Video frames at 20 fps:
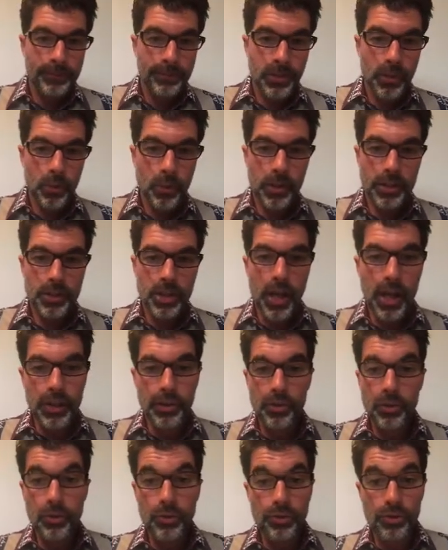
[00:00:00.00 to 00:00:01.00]
which I
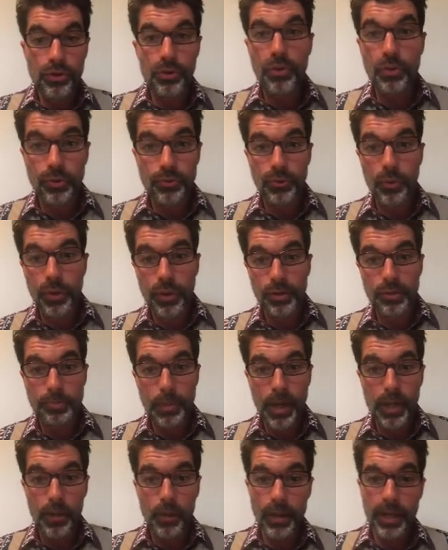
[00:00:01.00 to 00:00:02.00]
use Google Voice,
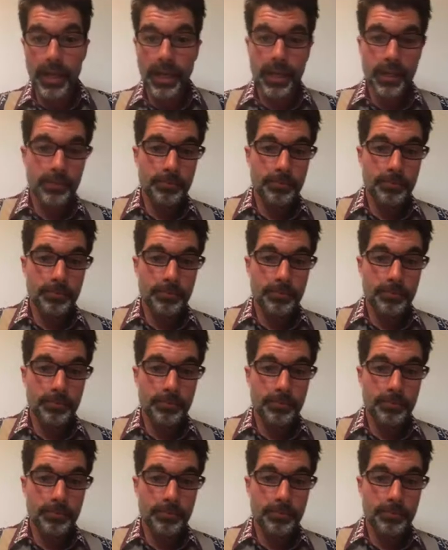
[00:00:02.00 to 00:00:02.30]
by the way,